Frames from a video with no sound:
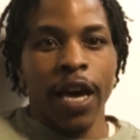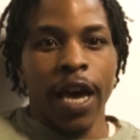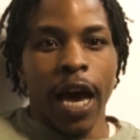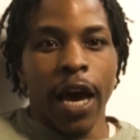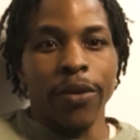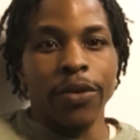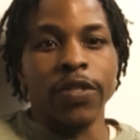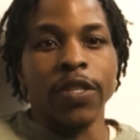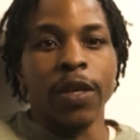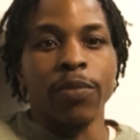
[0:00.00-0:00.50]

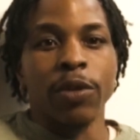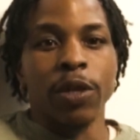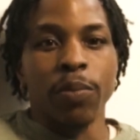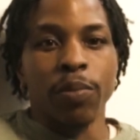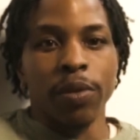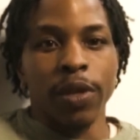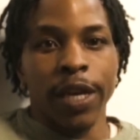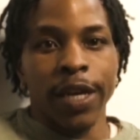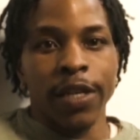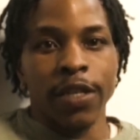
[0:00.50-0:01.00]
how he's able to
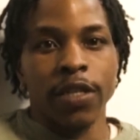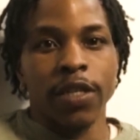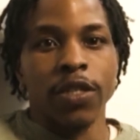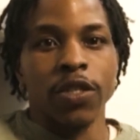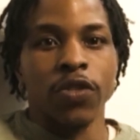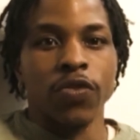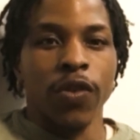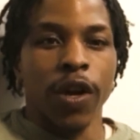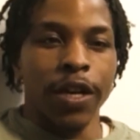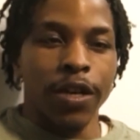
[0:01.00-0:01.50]
blend
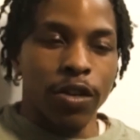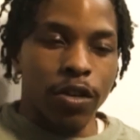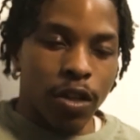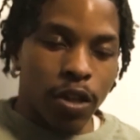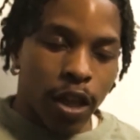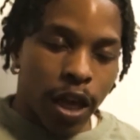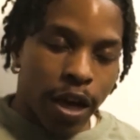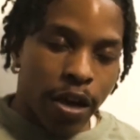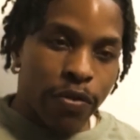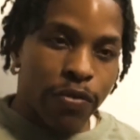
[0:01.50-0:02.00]
his regular
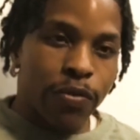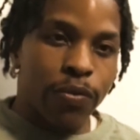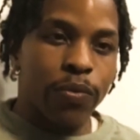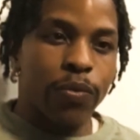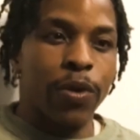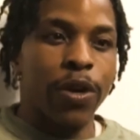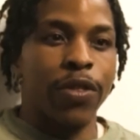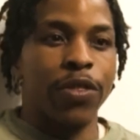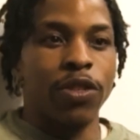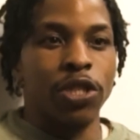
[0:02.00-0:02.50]
life
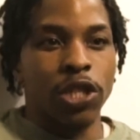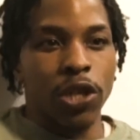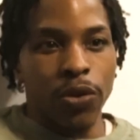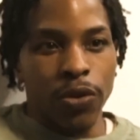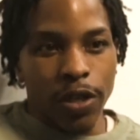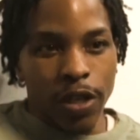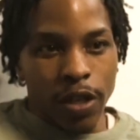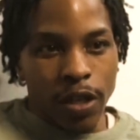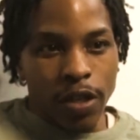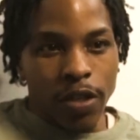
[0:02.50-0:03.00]
with
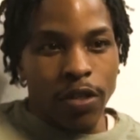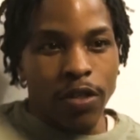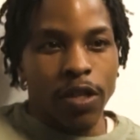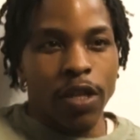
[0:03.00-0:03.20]
joking